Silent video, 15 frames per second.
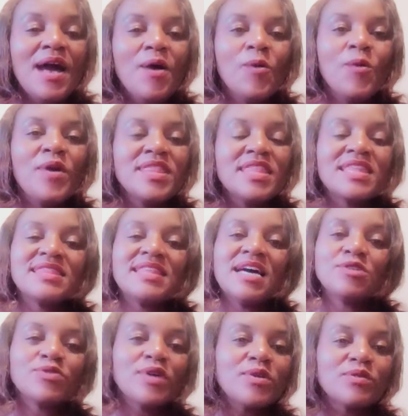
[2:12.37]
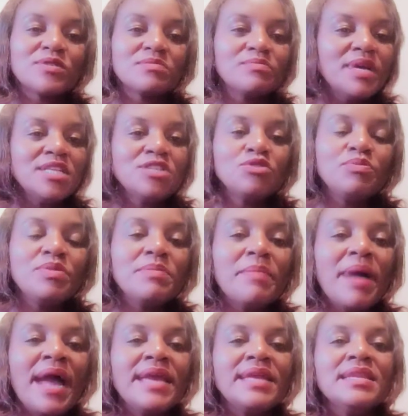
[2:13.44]
whether that one was meant to be
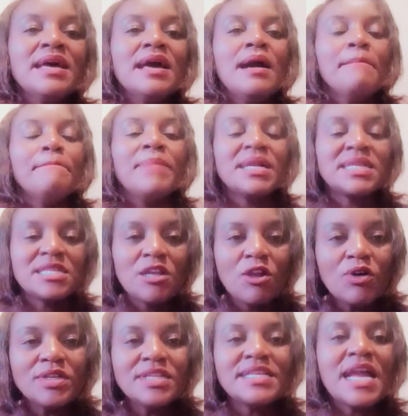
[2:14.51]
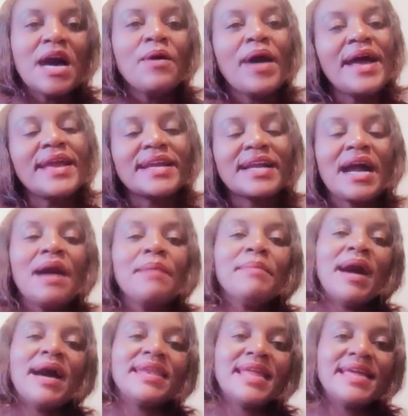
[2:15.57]
mine, but Lord, now I come
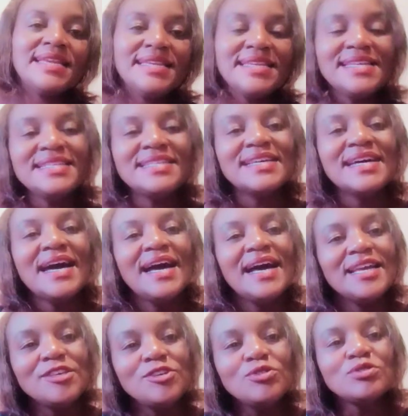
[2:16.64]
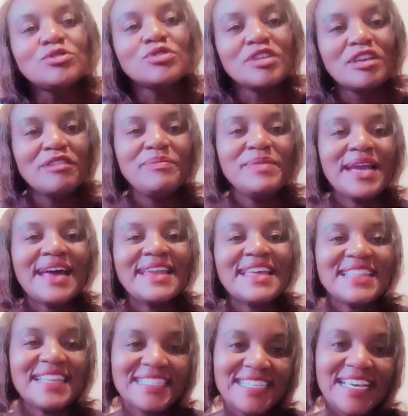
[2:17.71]
and I need you to give me
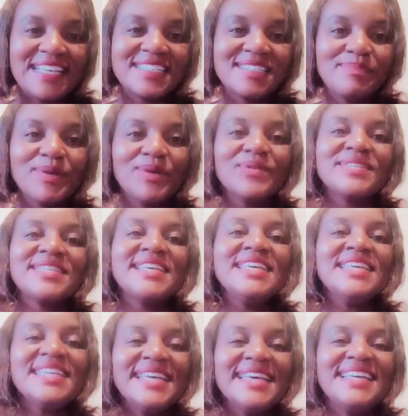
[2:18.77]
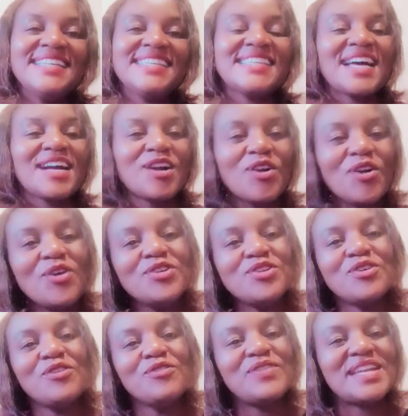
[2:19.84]
another chance because He is a God
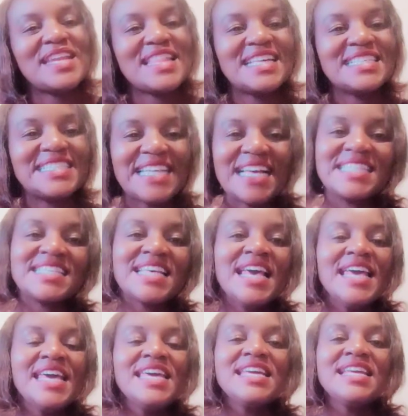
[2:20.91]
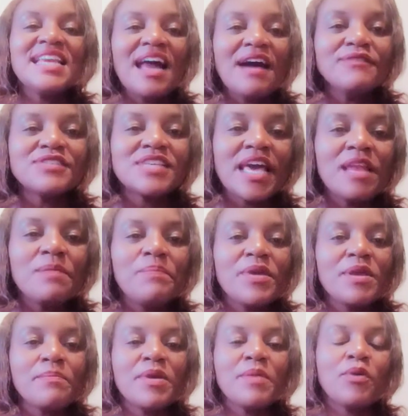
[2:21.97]
of another chance. He loves
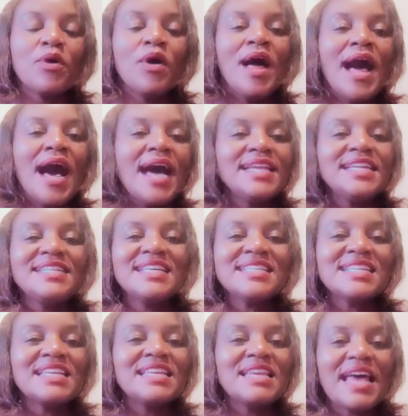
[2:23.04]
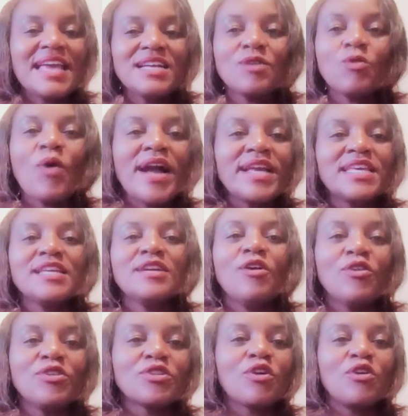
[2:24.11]
helping people and He doesn't like working
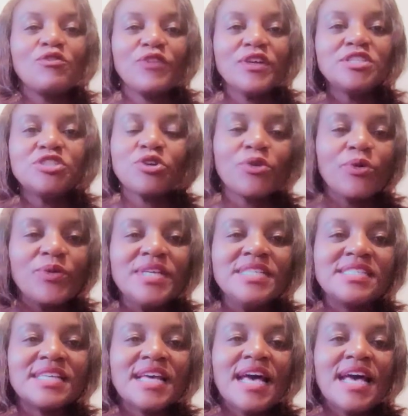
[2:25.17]
on conventional ways.